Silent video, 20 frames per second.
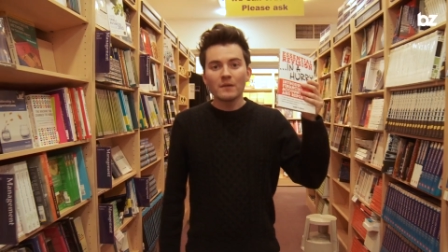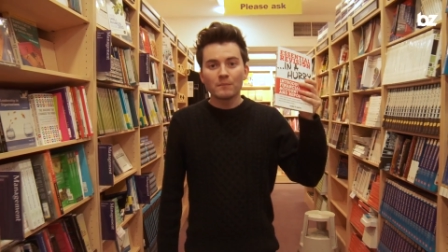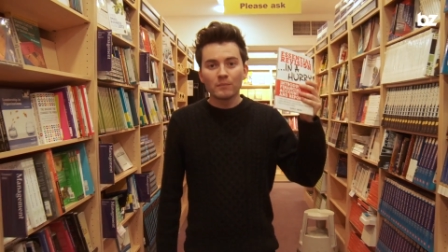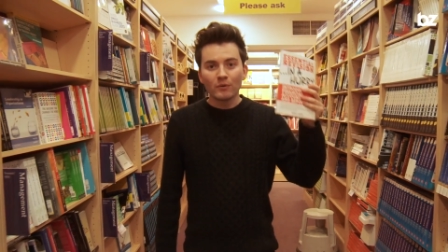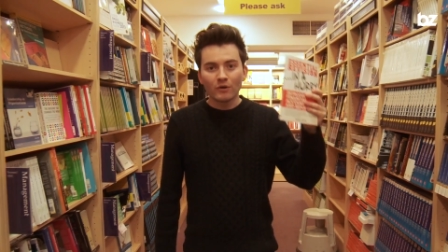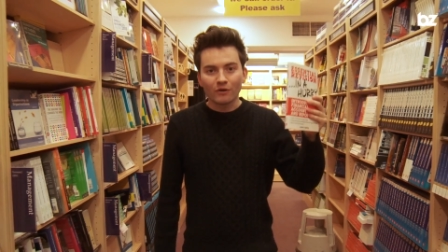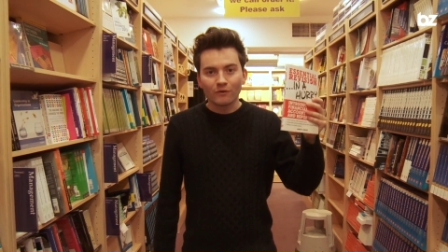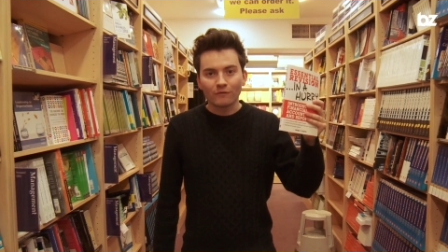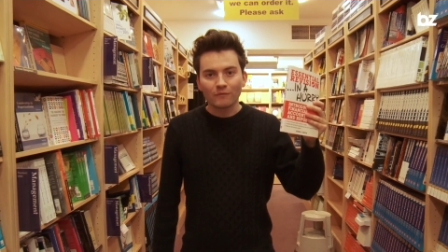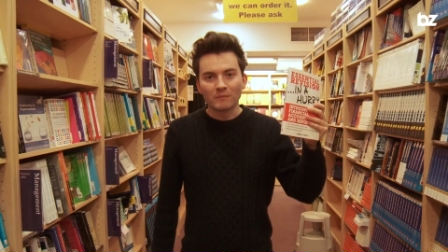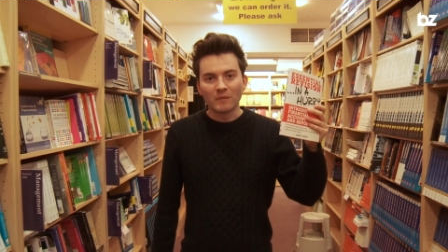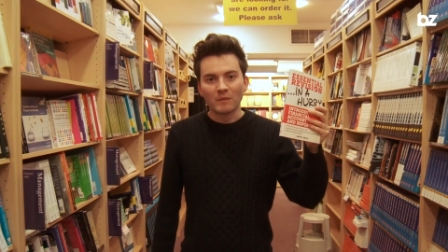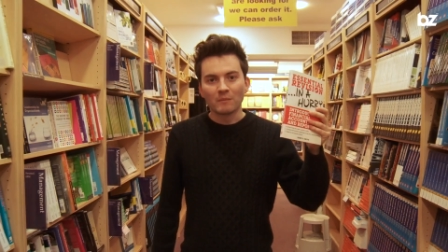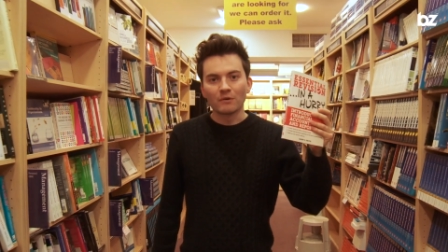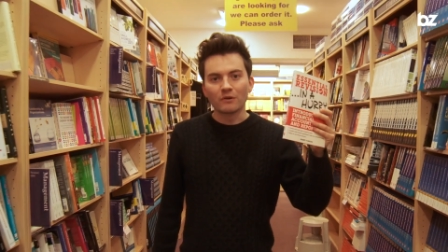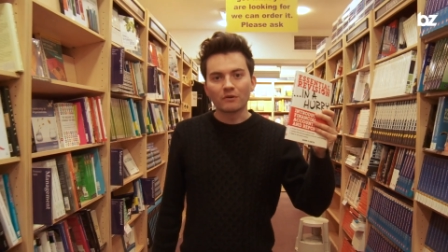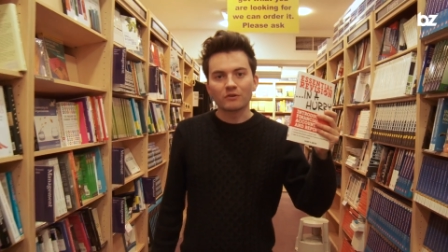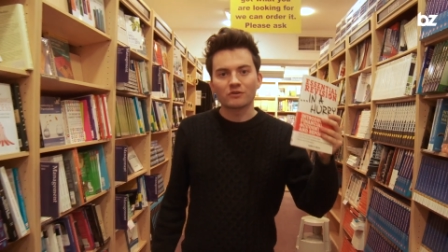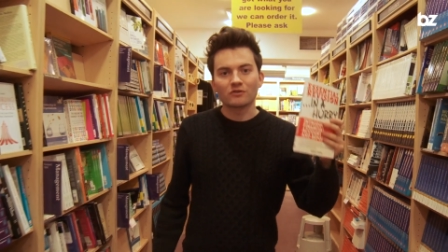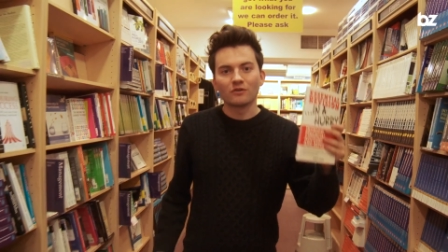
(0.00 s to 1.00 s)
a book from the
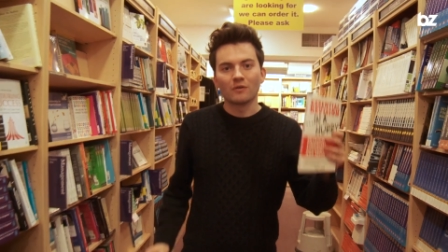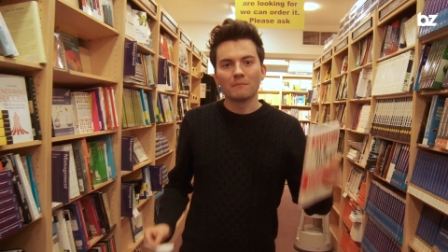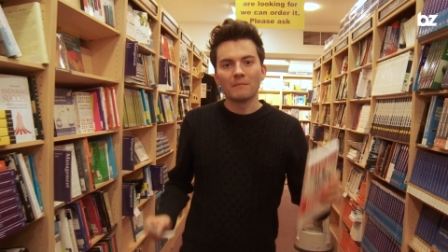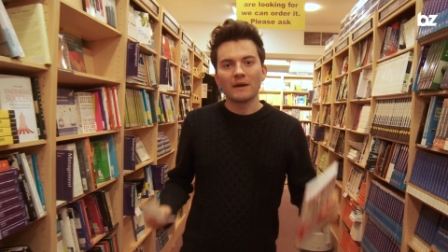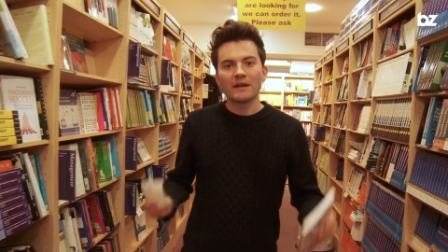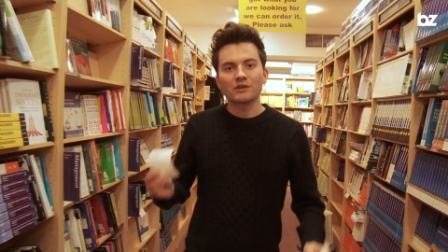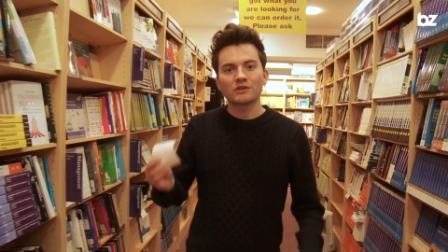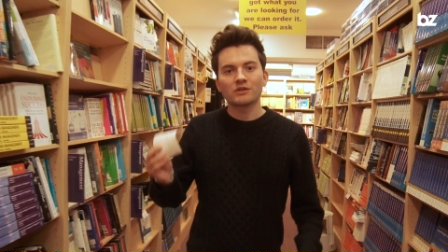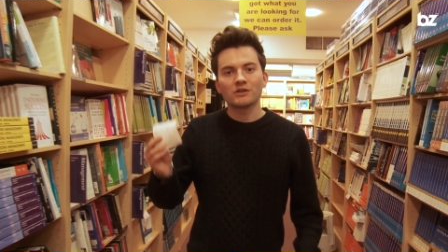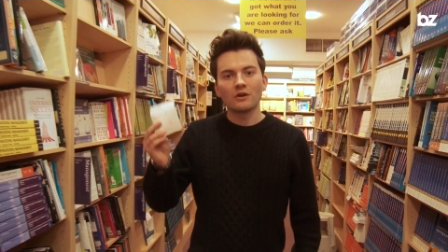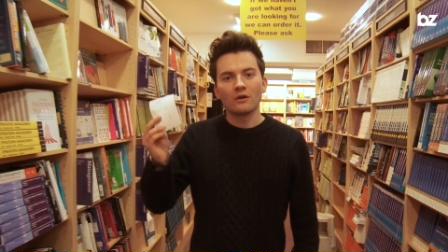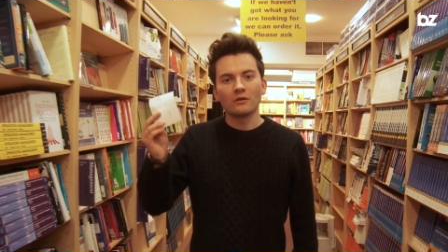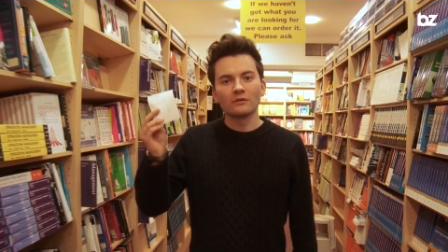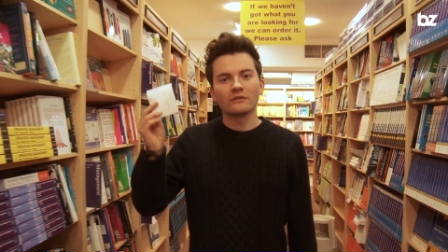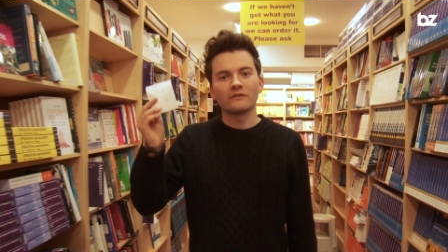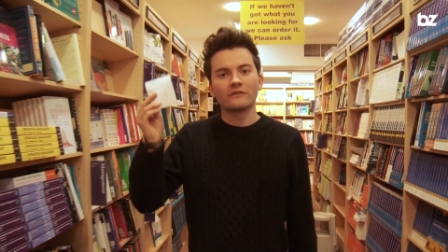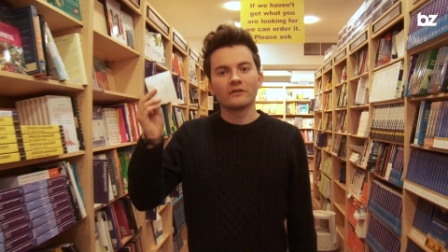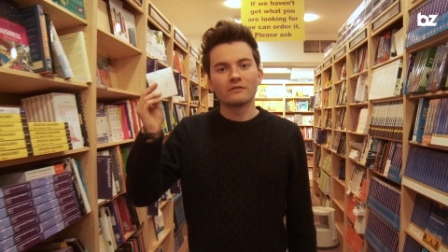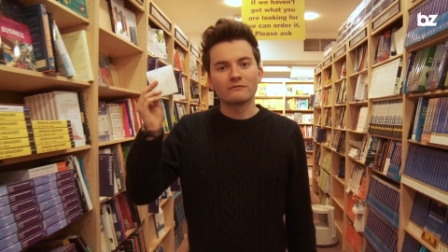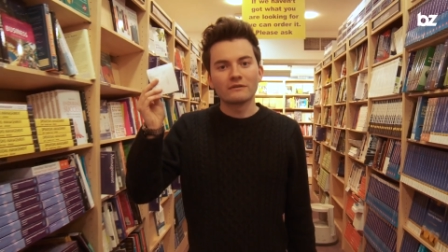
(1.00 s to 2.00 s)
bookshop, make sure you
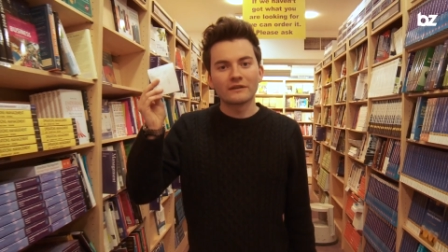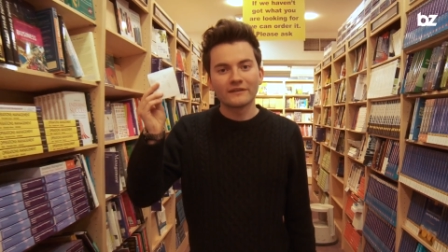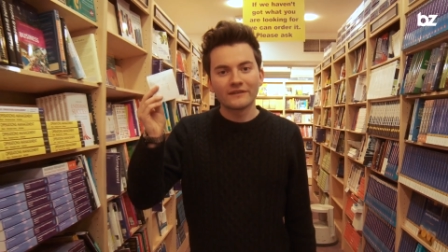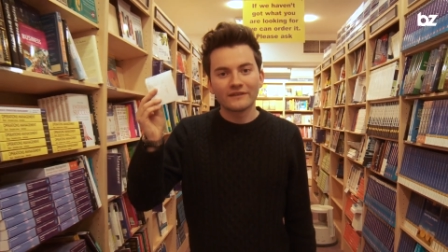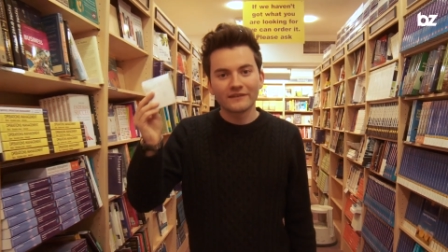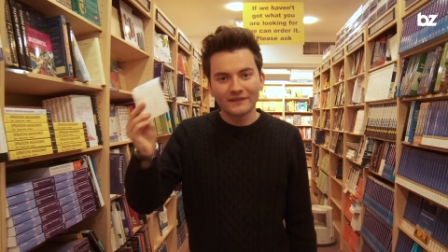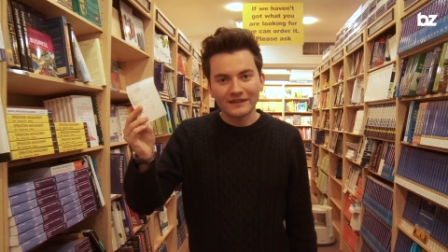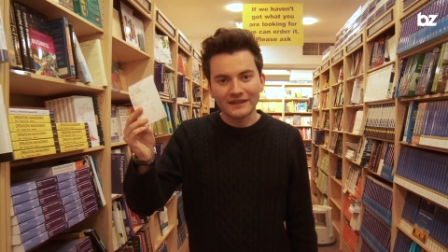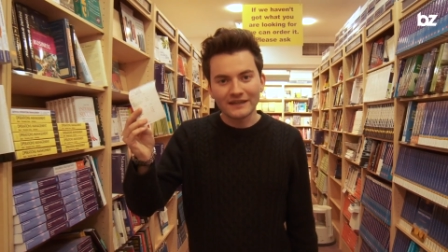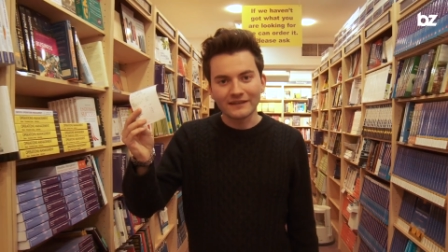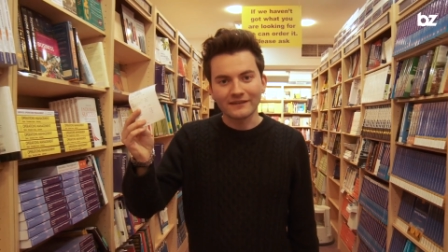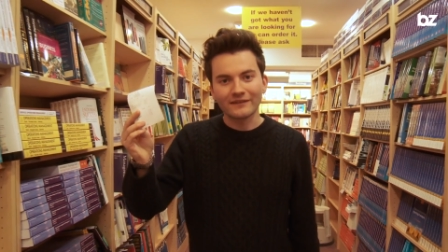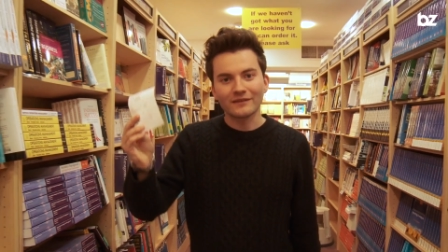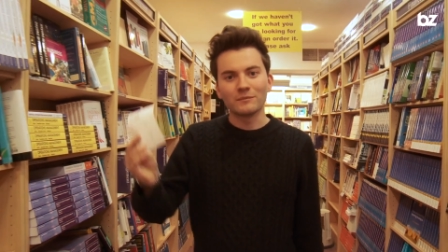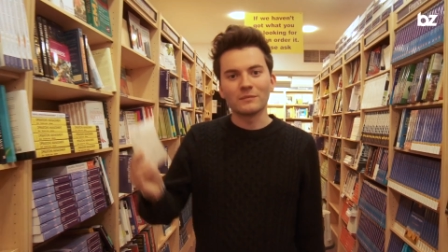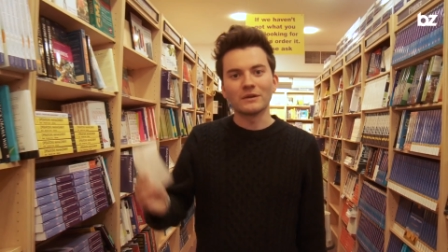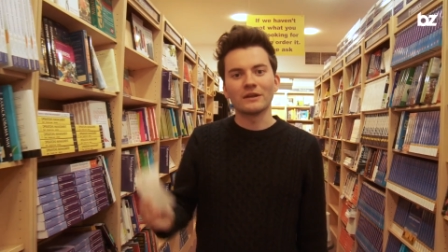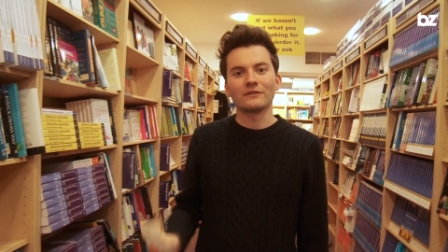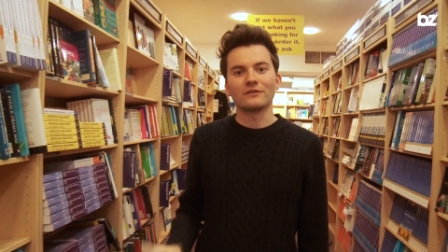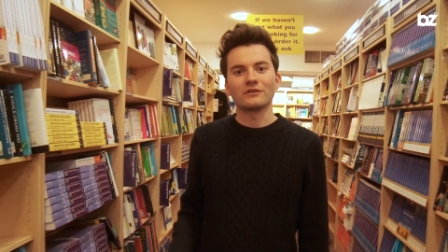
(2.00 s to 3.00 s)
hold onto your
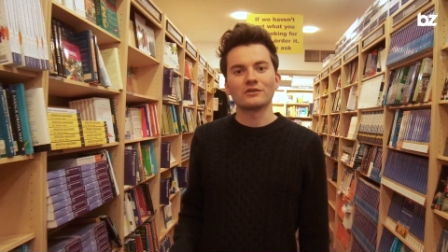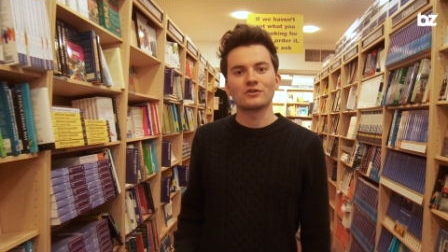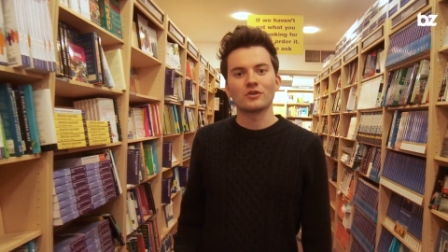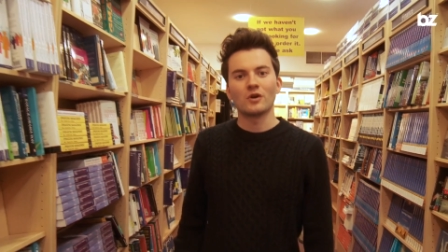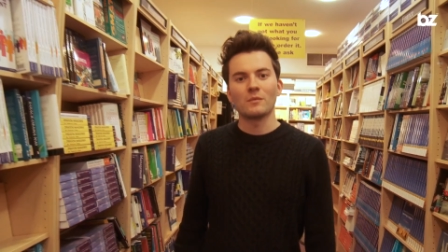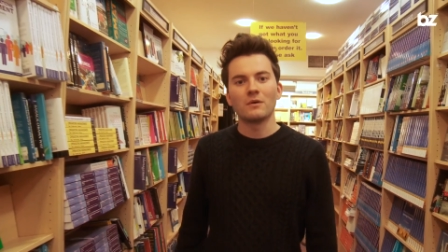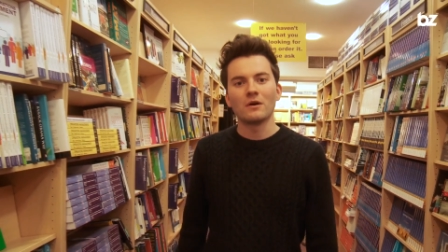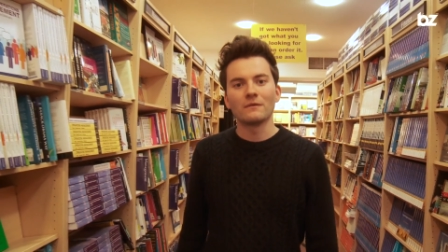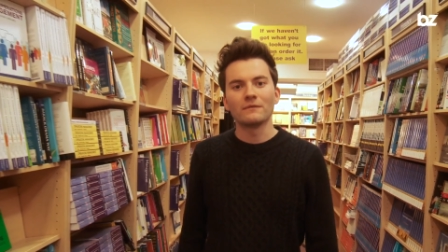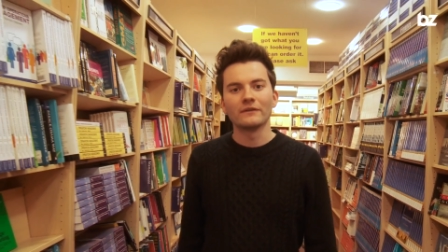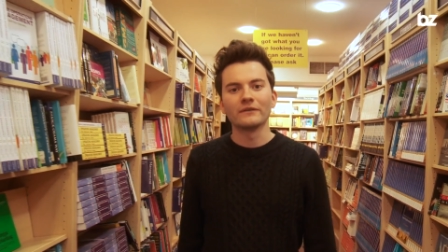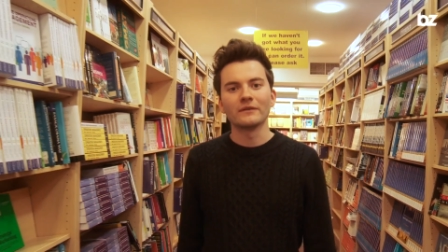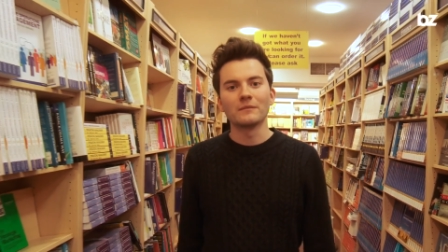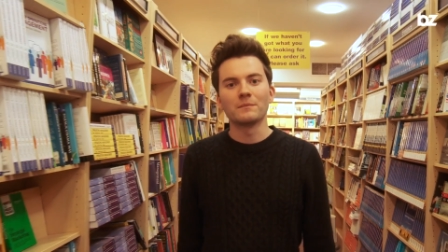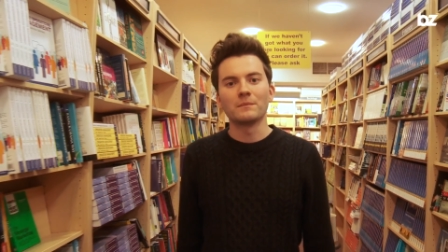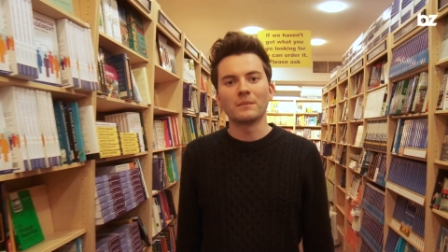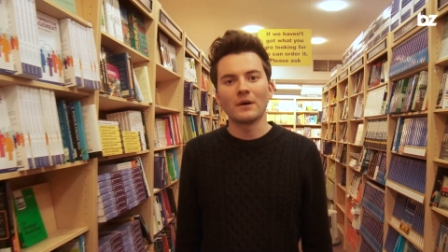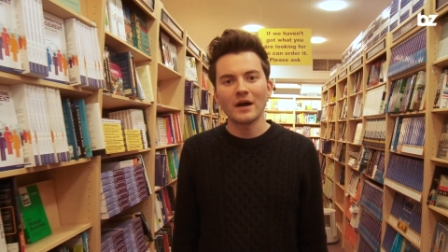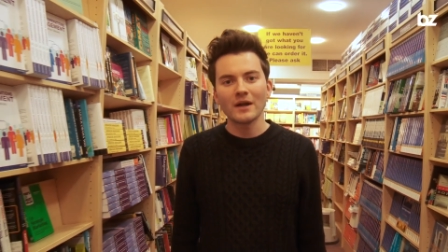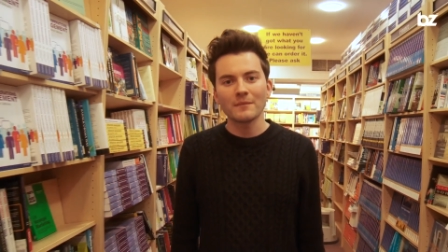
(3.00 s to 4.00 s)
receipt because the shop offers a
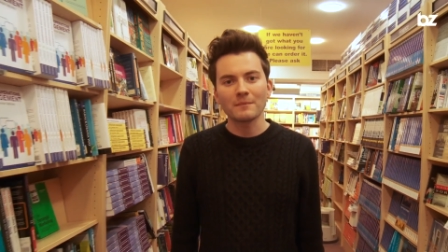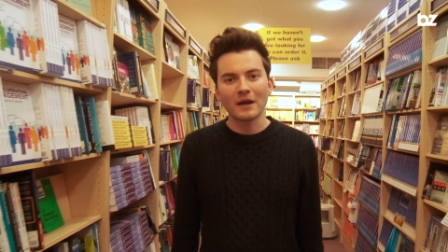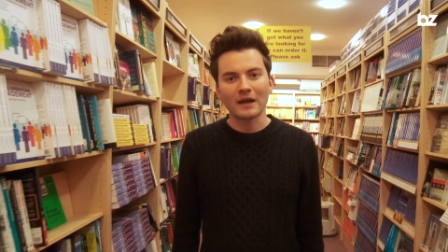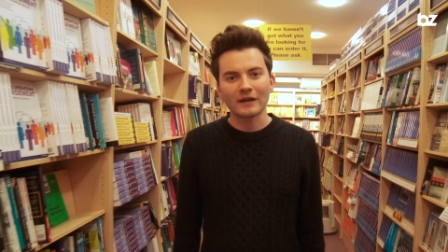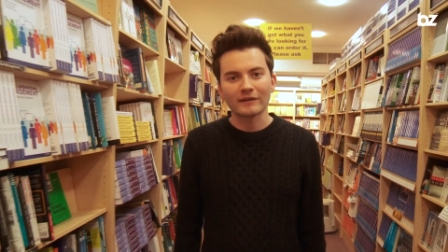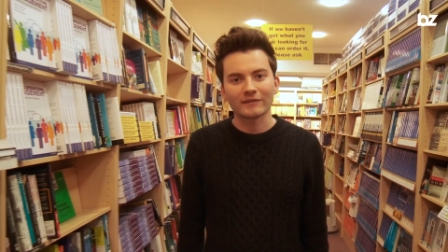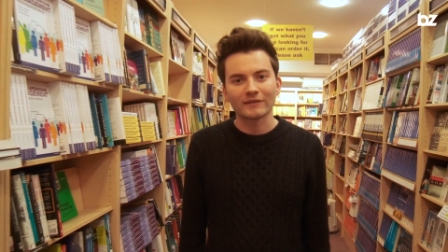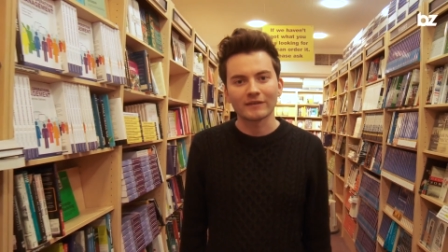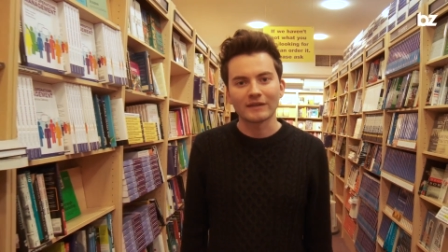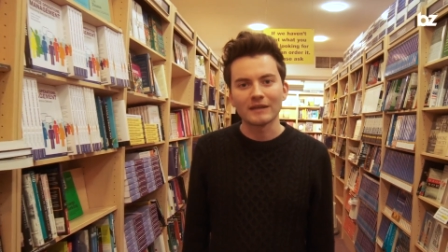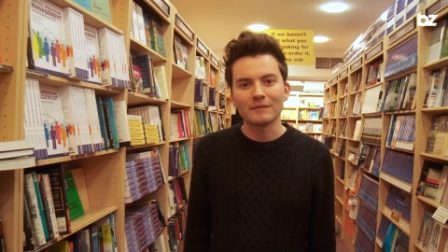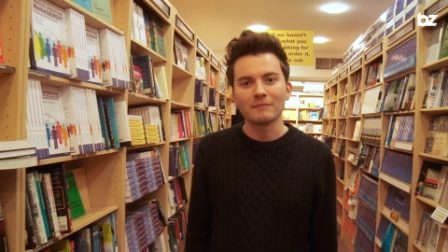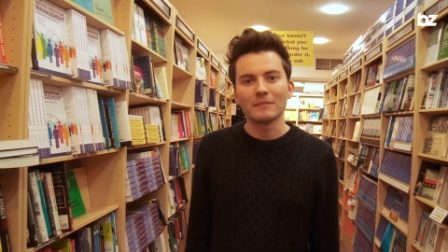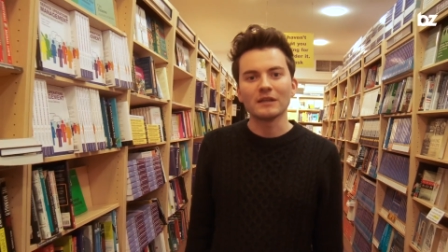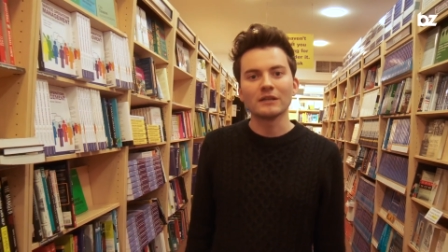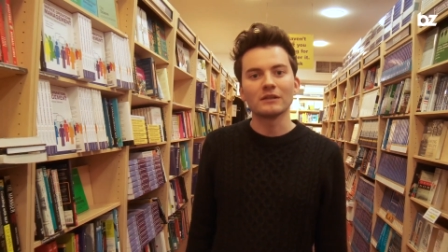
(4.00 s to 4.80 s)
buyback scheme,